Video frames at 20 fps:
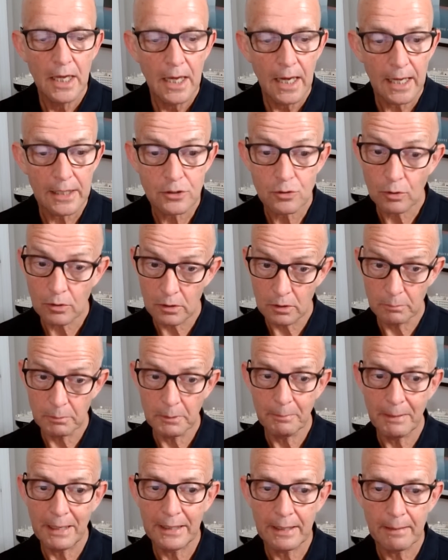I talk a little bit
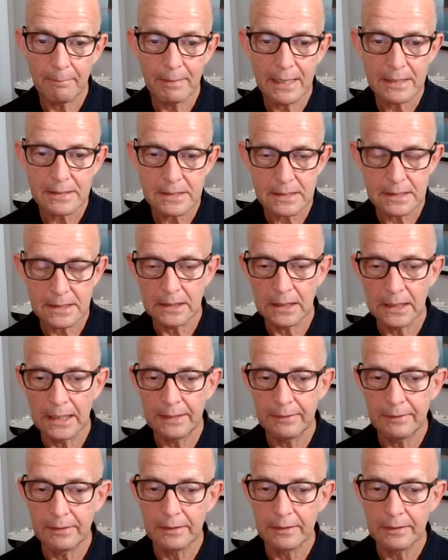about Ambassador
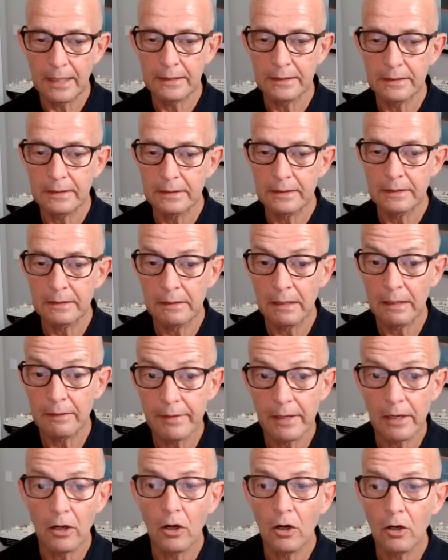and how they
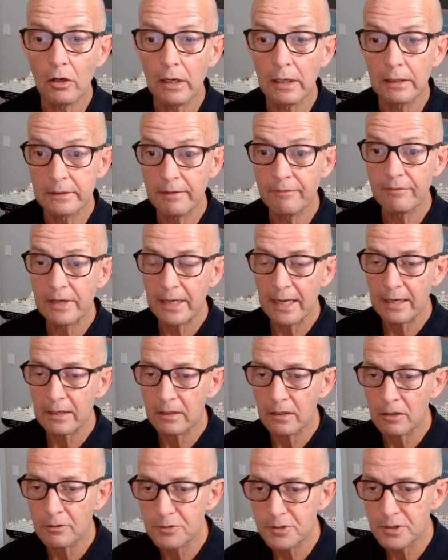are definitely an adult
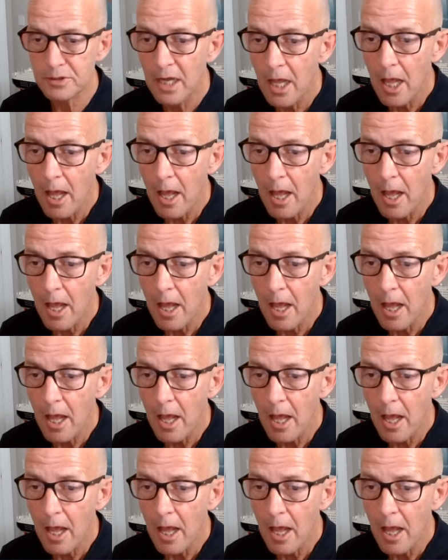option.